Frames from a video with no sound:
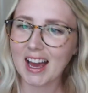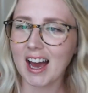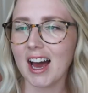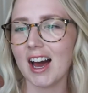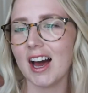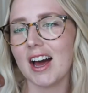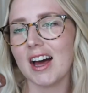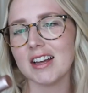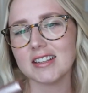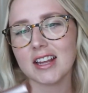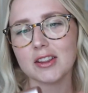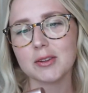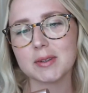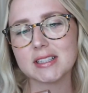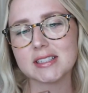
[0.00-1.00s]
Uh,
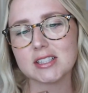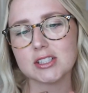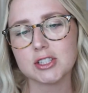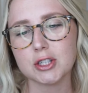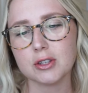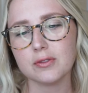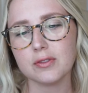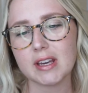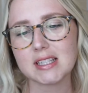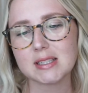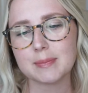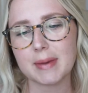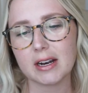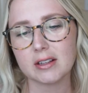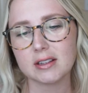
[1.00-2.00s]
another one is the Too
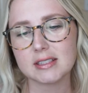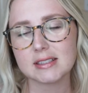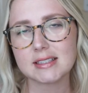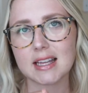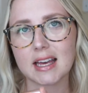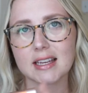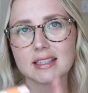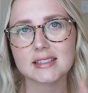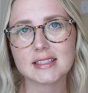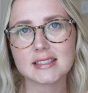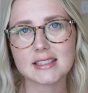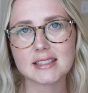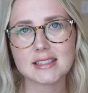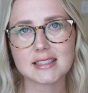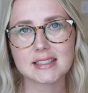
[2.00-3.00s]
Faced Better Than Sex.
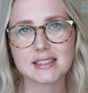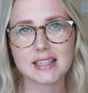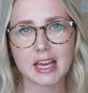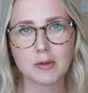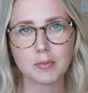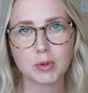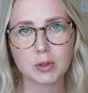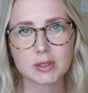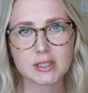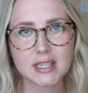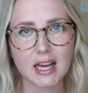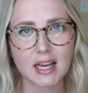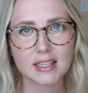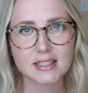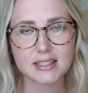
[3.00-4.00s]
This is a sample
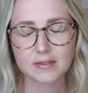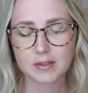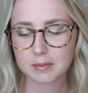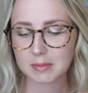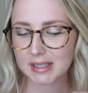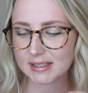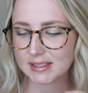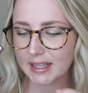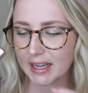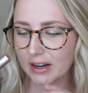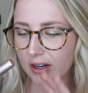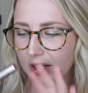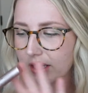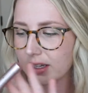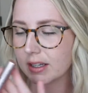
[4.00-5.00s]
size of the
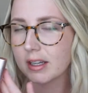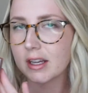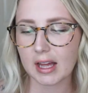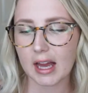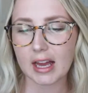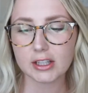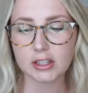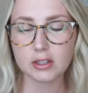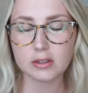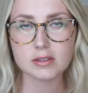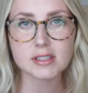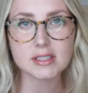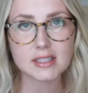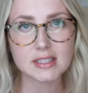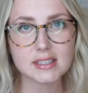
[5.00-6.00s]
mascara. I
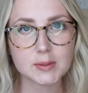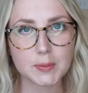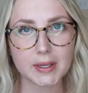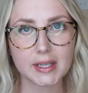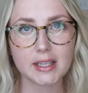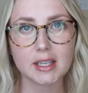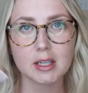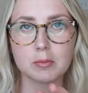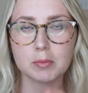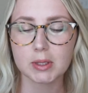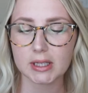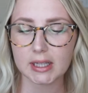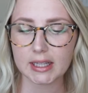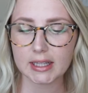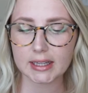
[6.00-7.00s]
used this one
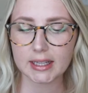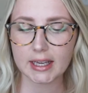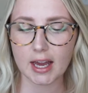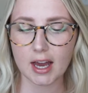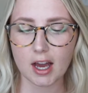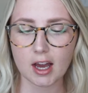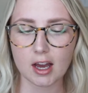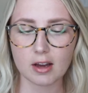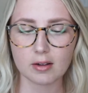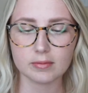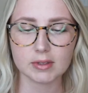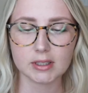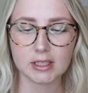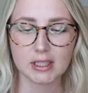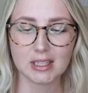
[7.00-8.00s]
completely up.
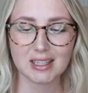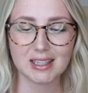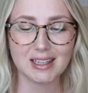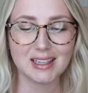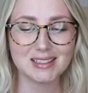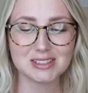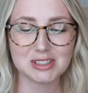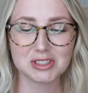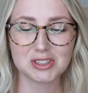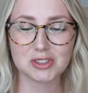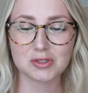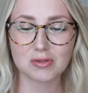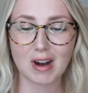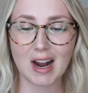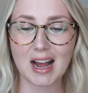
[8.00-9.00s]
It's
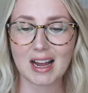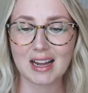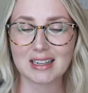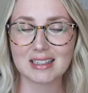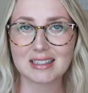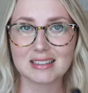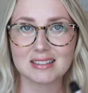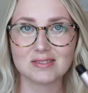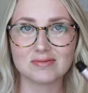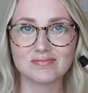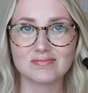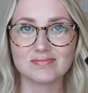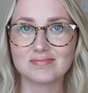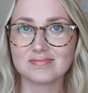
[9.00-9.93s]
dried and